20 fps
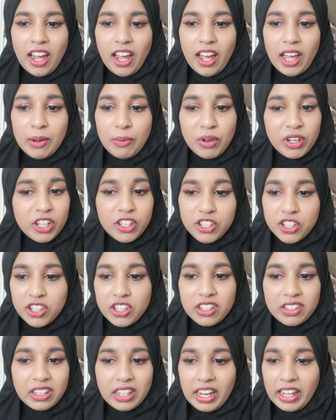I wanted to
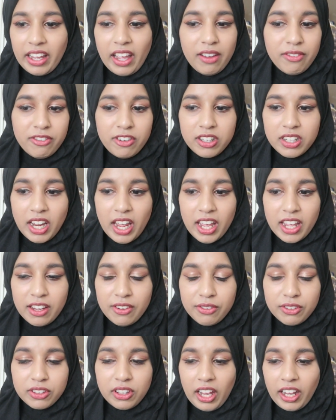use it like every day.
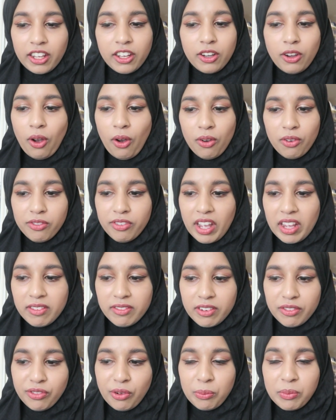It was like a cult
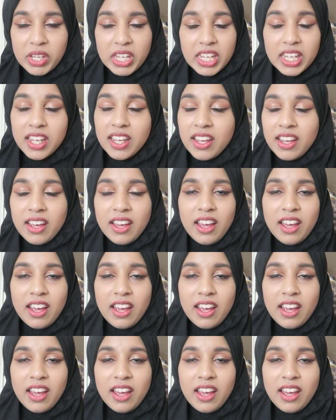favorite for me.